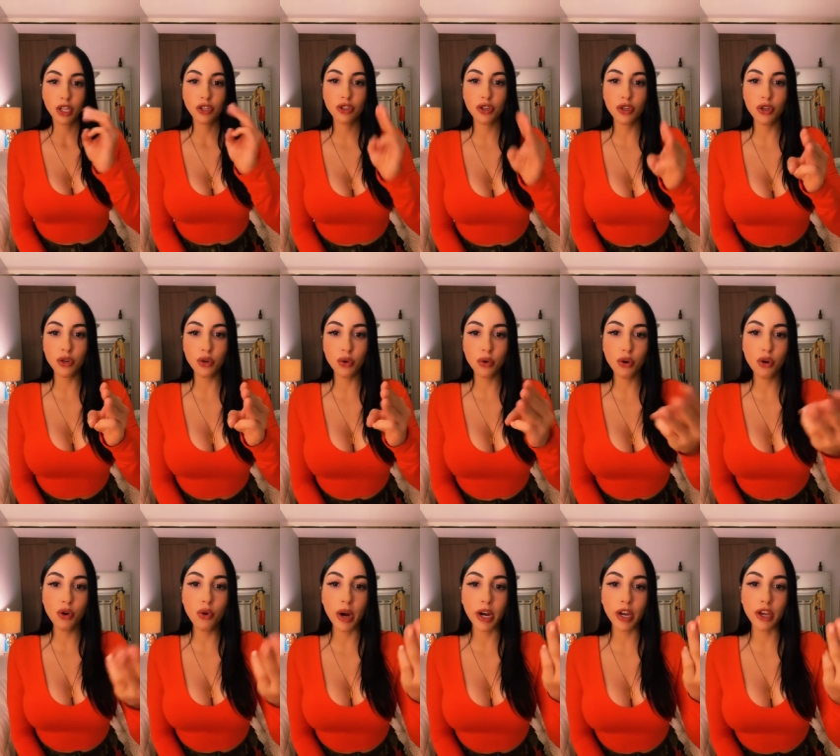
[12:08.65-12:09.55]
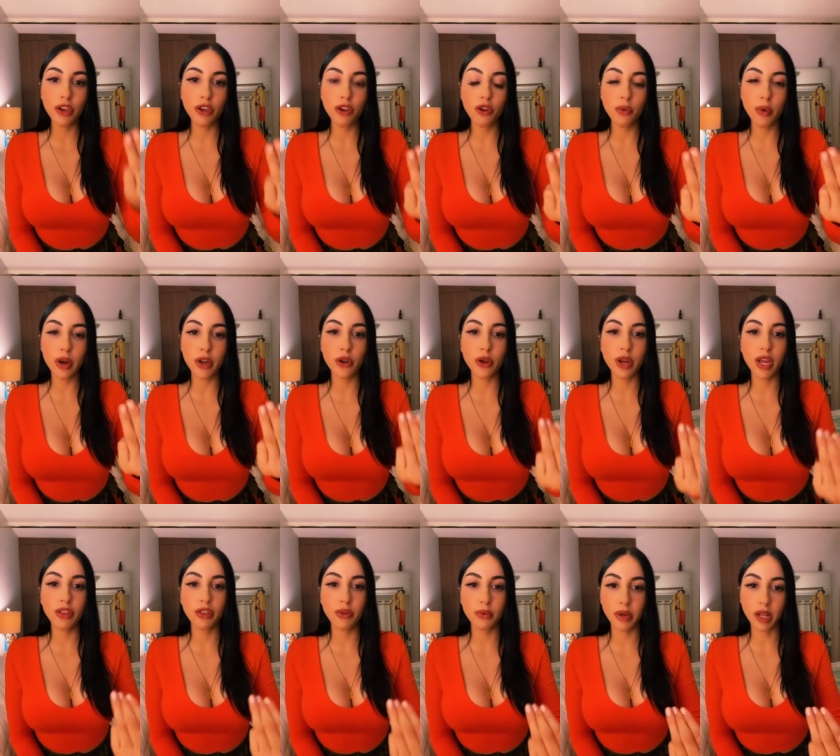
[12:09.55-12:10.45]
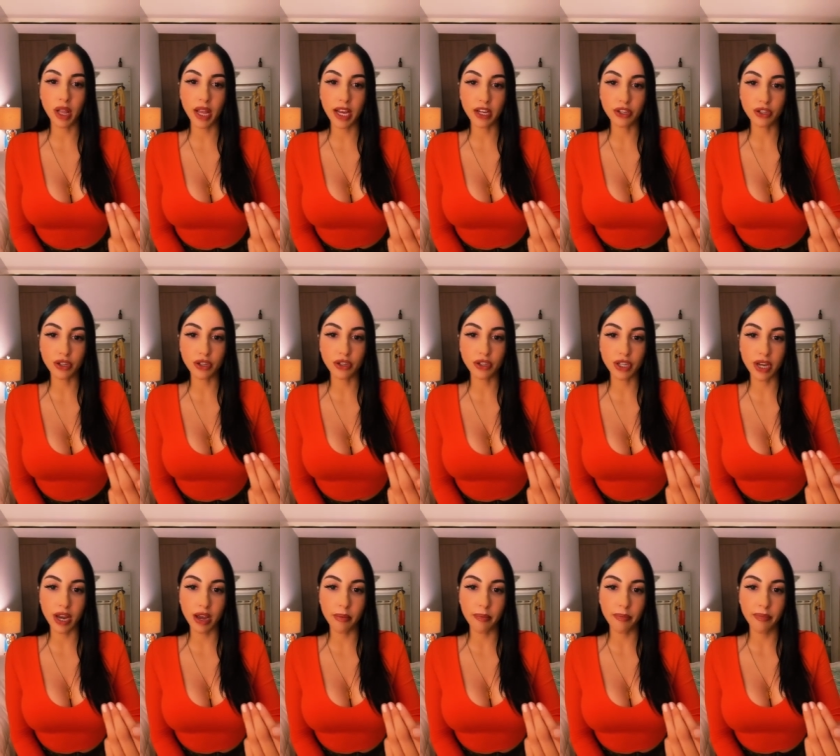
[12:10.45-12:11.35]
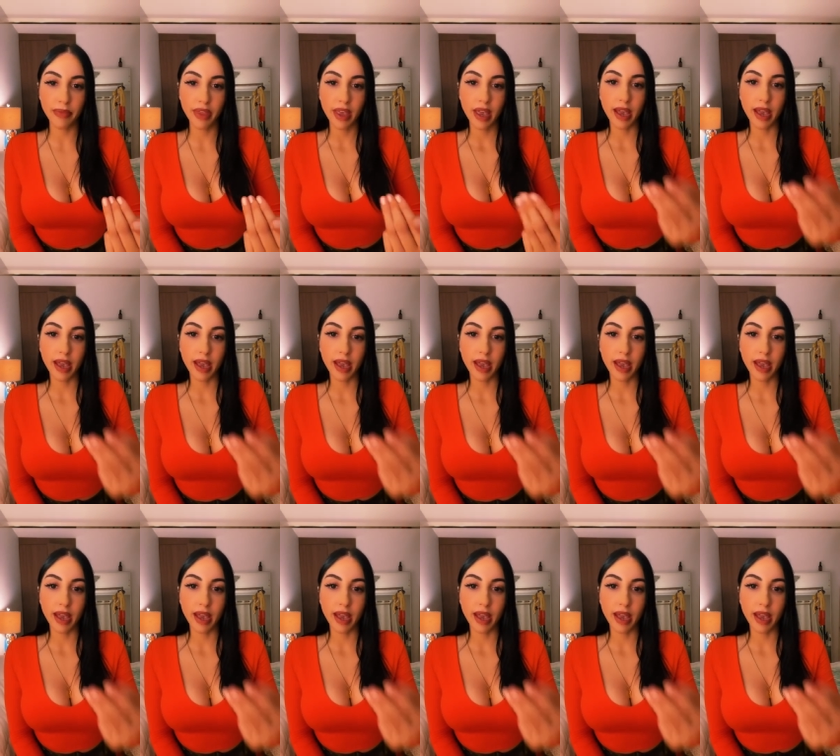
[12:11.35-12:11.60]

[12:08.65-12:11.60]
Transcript: 2, who are you when you're in the relationship?